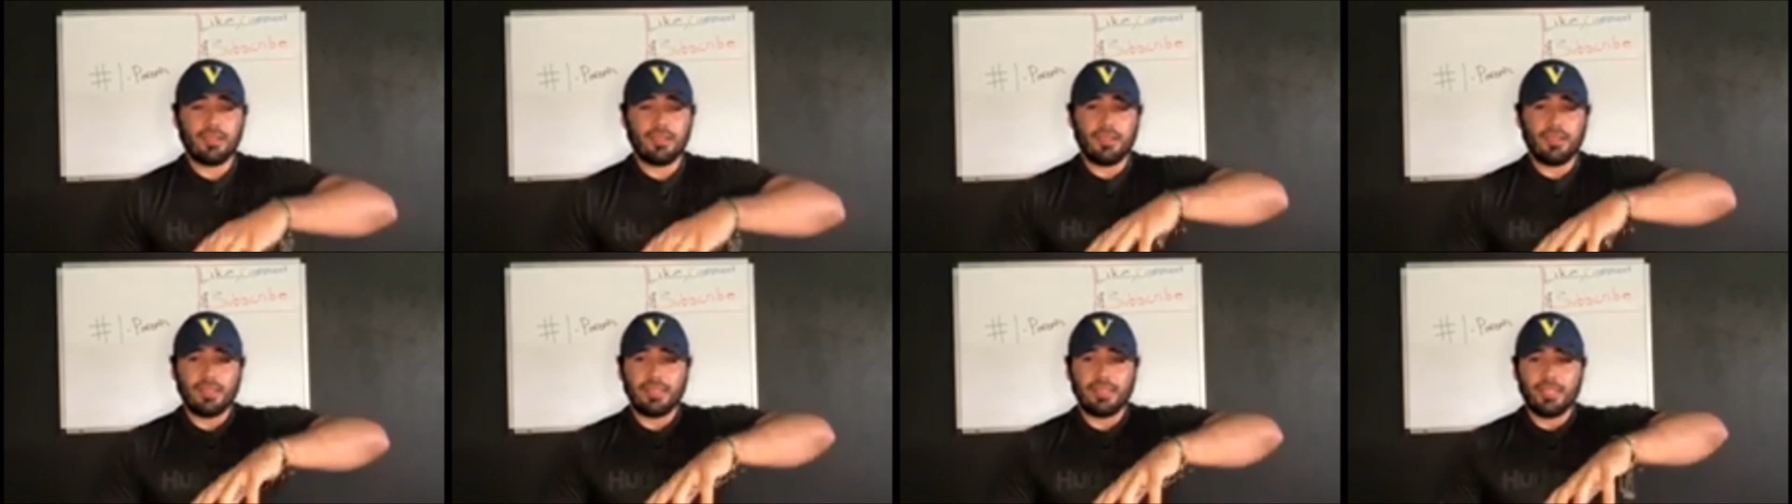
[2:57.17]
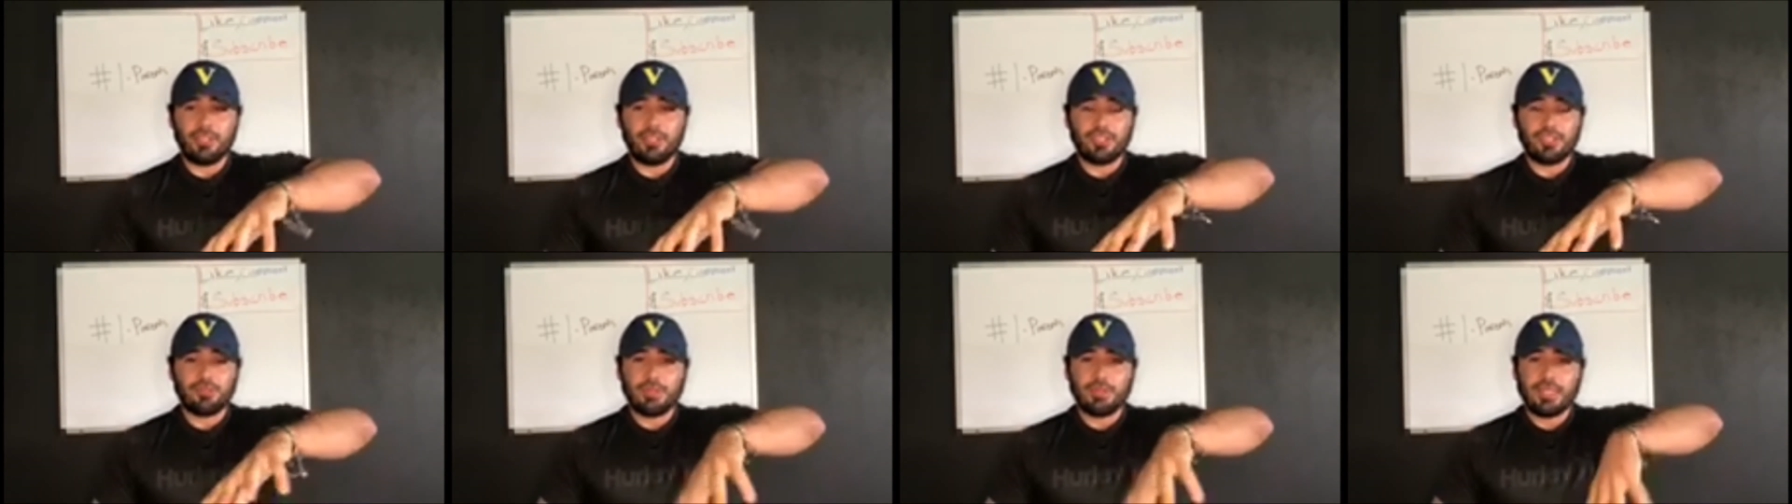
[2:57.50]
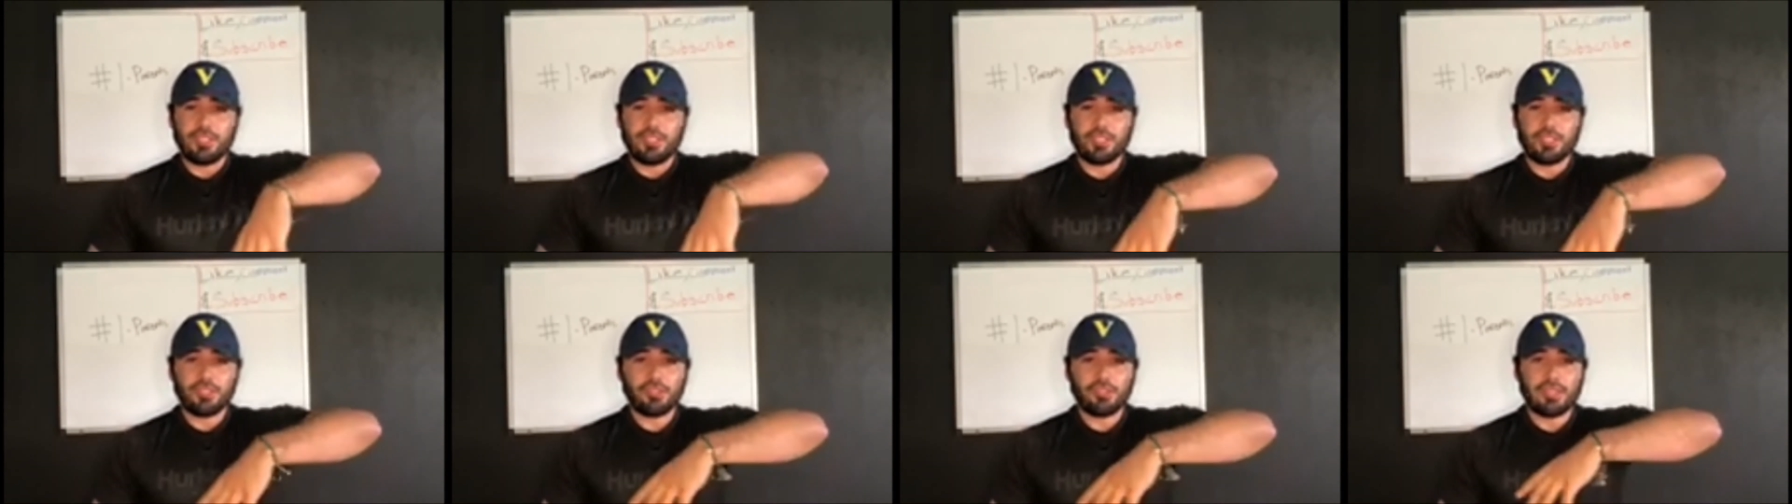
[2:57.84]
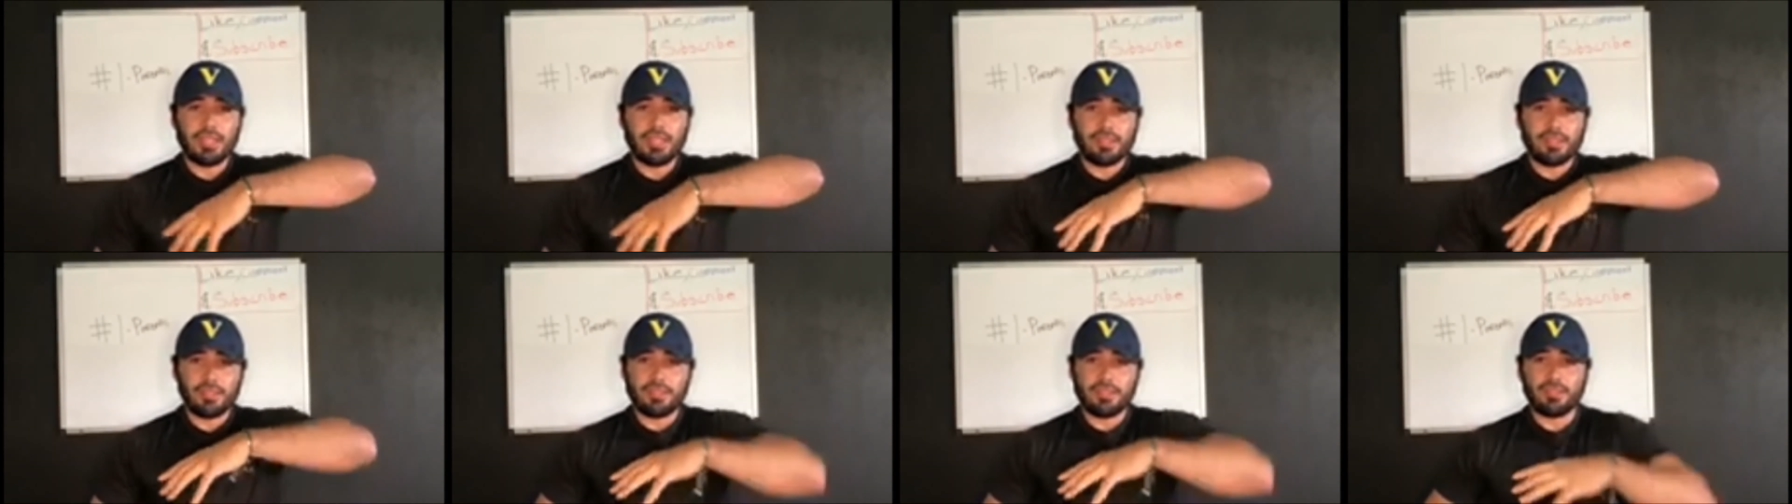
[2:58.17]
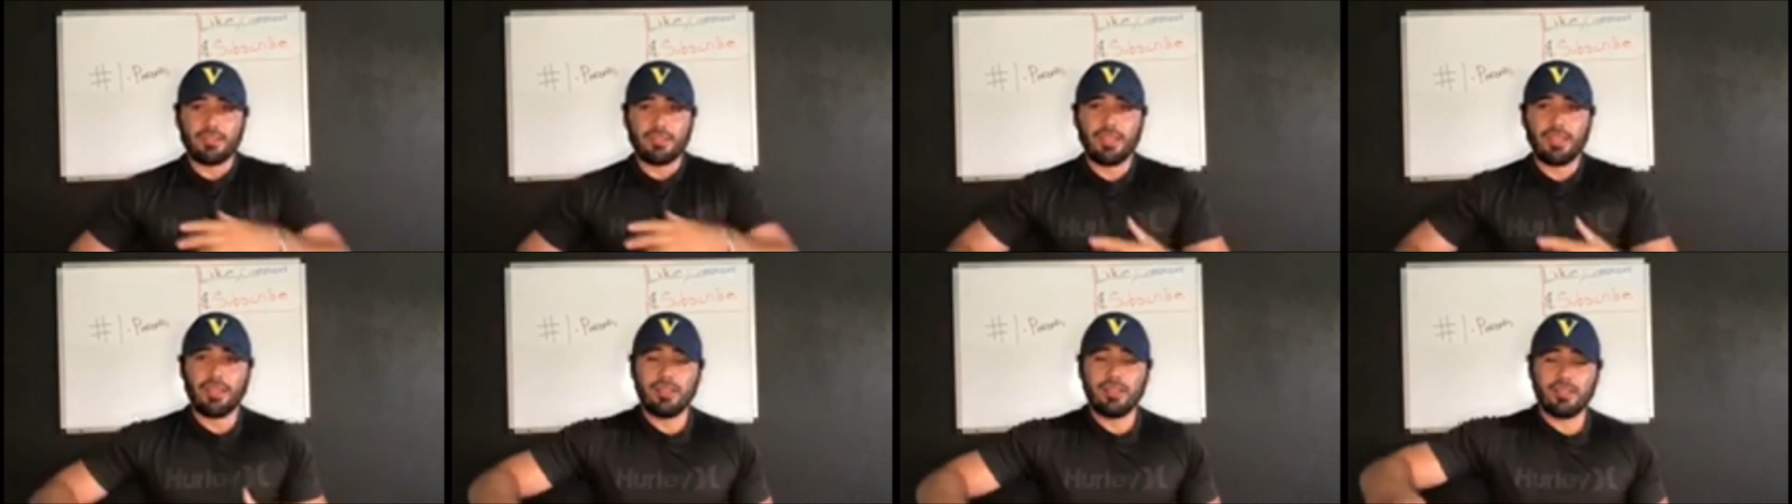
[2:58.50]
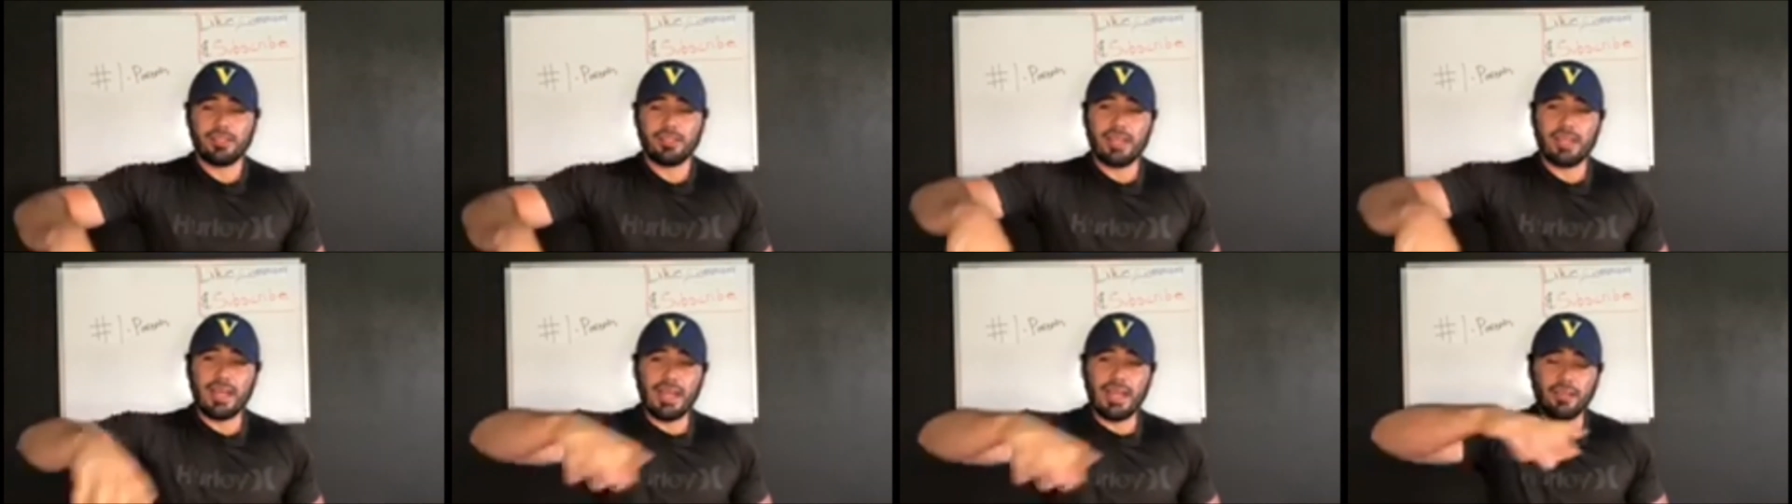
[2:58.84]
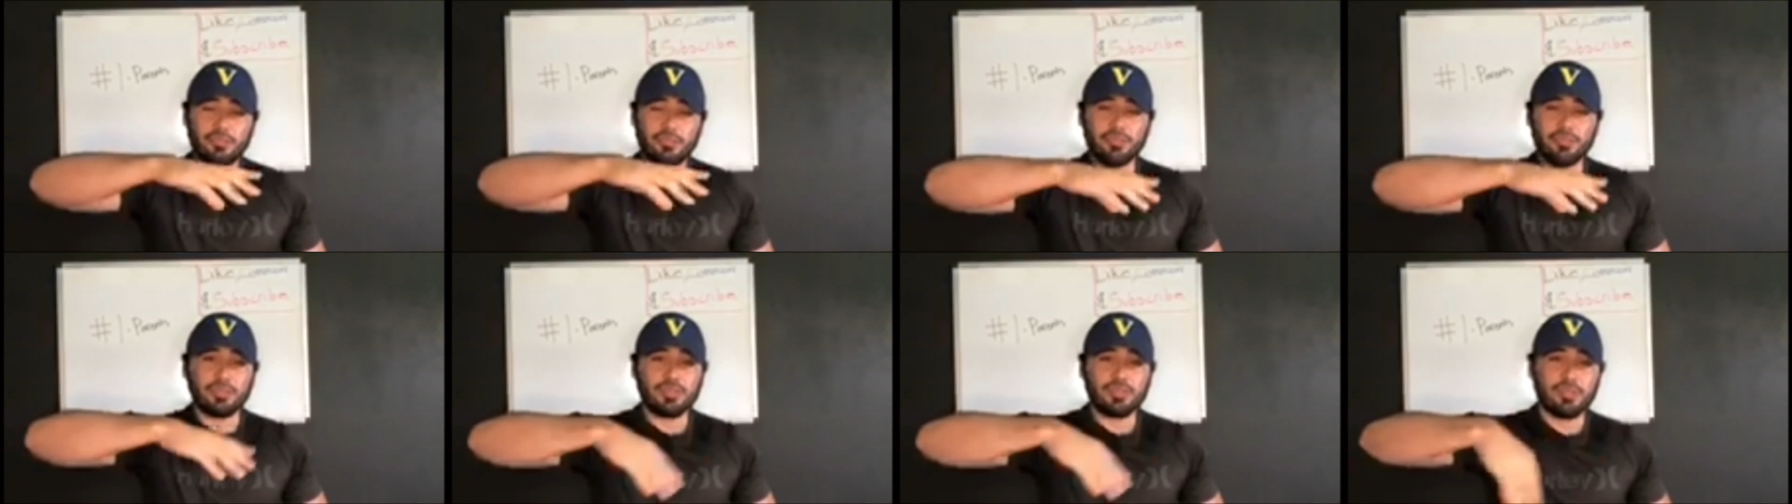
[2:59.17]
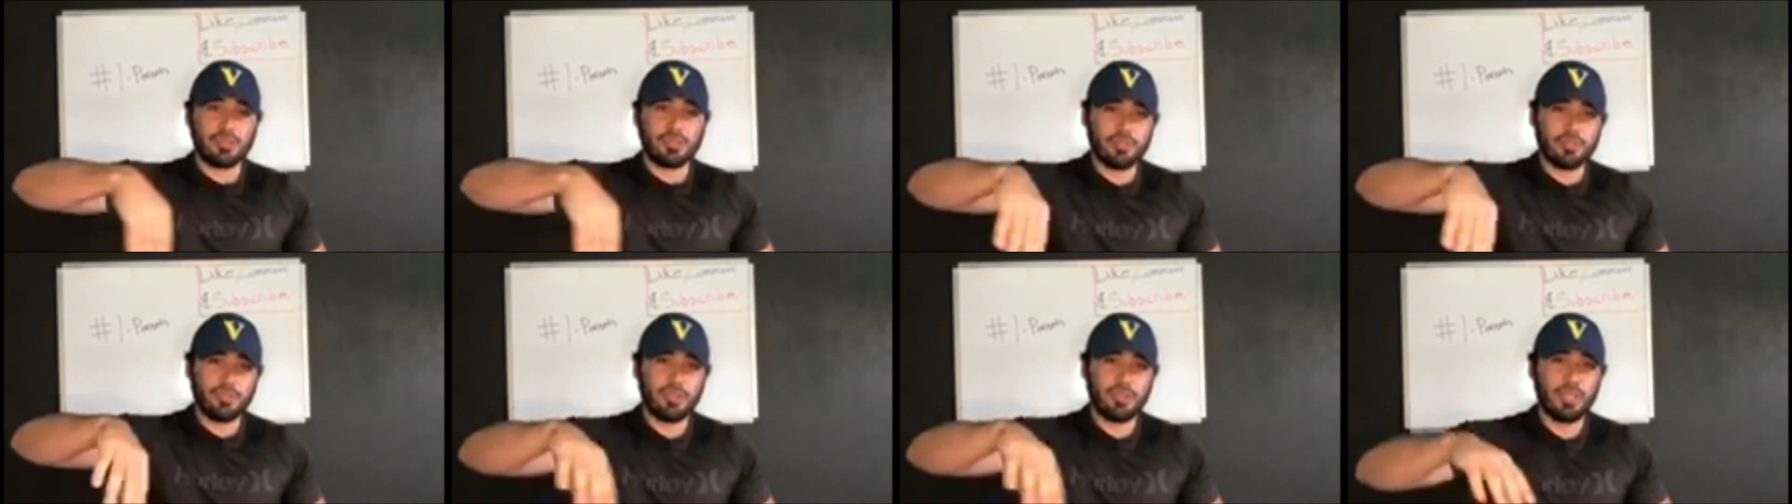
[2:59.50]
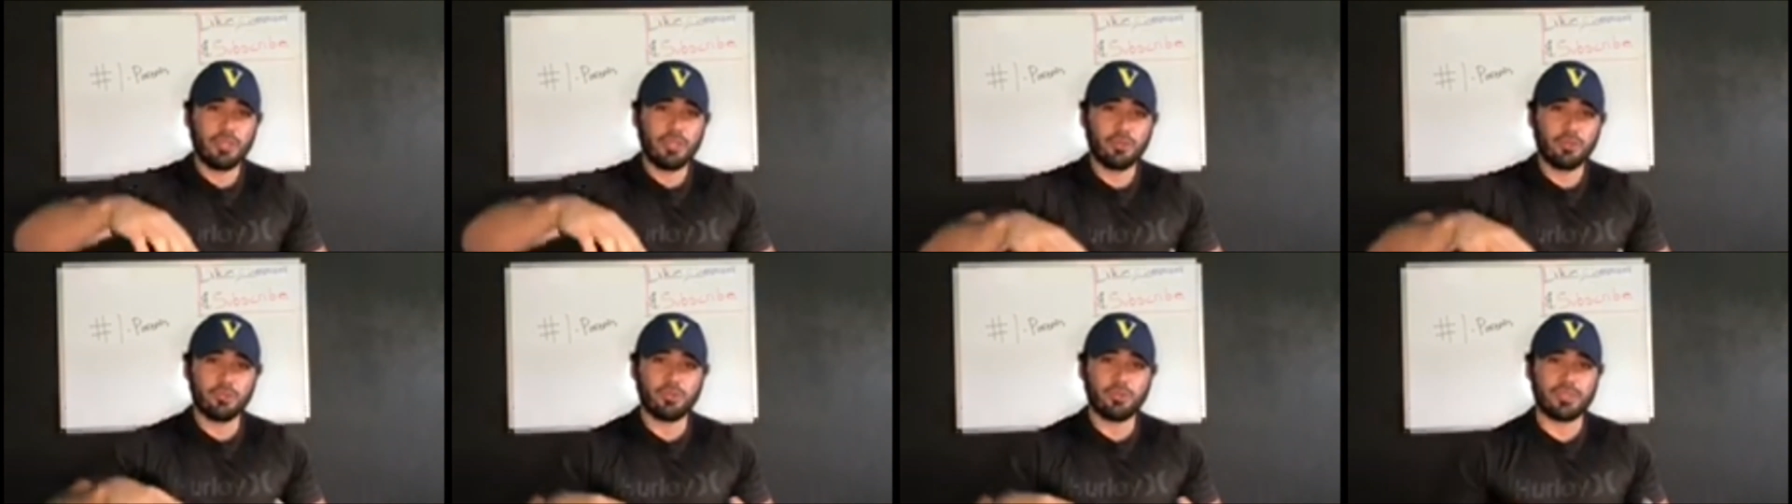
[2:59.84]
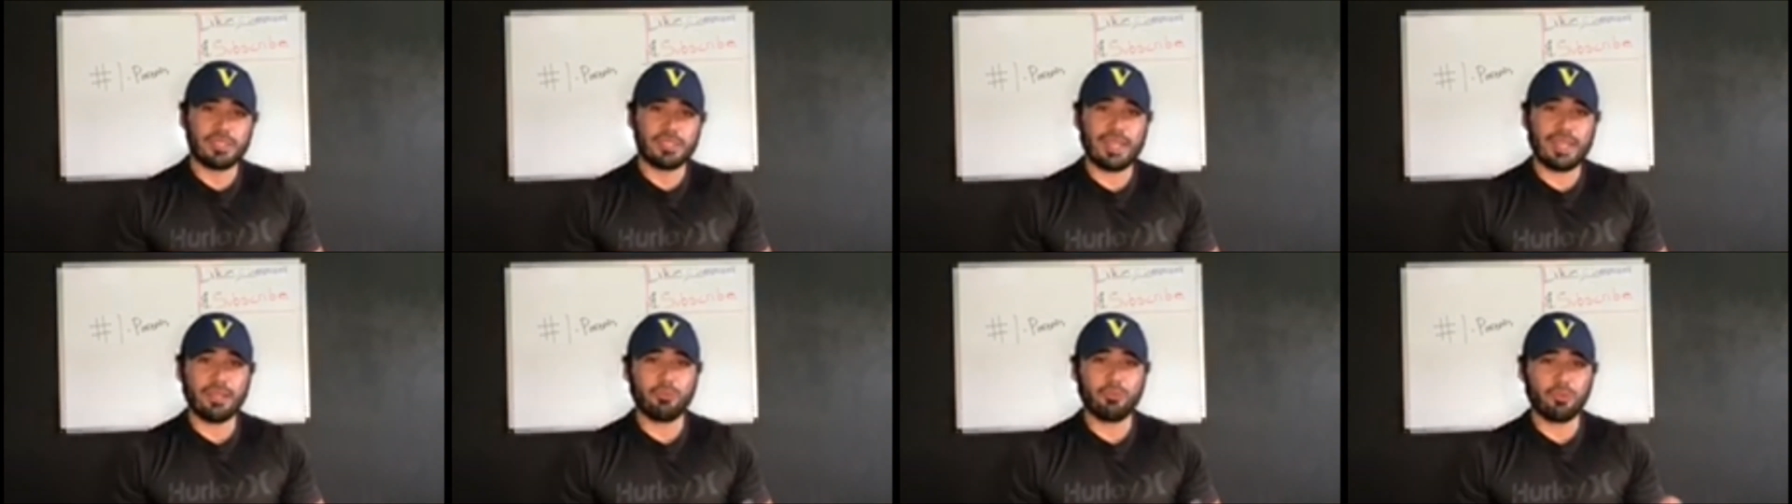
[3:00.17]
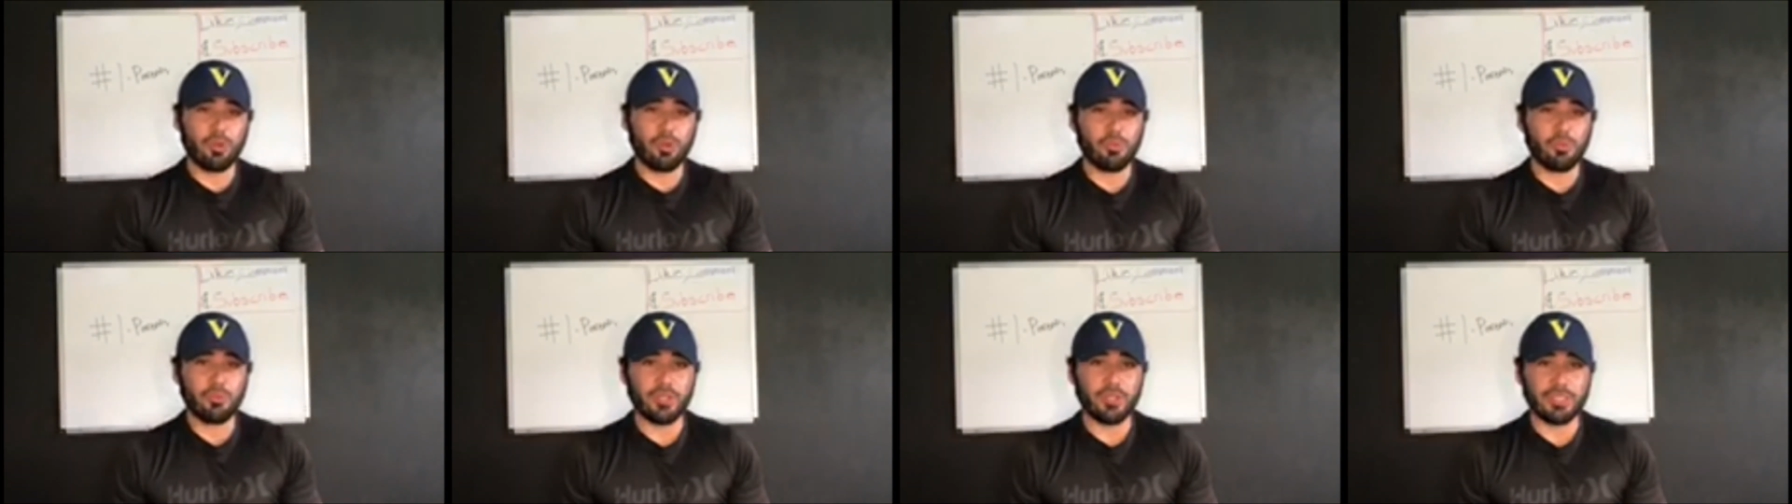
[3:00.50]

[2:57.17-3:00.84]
he just made sure that the house was well run,